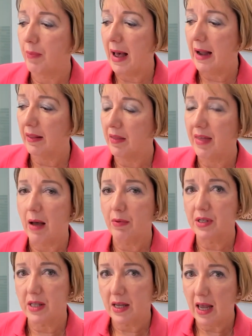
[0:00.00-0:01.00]
back, that
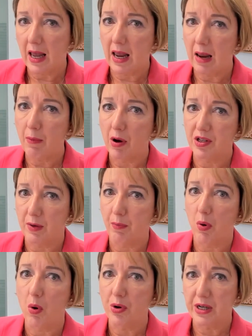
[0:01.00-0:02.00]
was the key, most
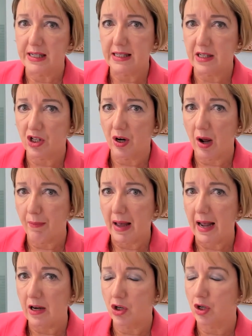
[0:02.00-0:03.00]
important decision I
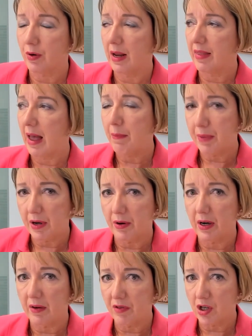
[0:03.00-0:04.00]
made during that
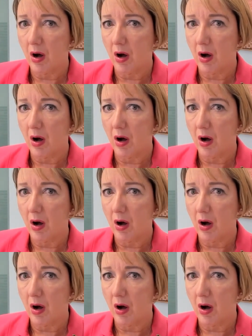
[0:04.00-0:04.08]
period of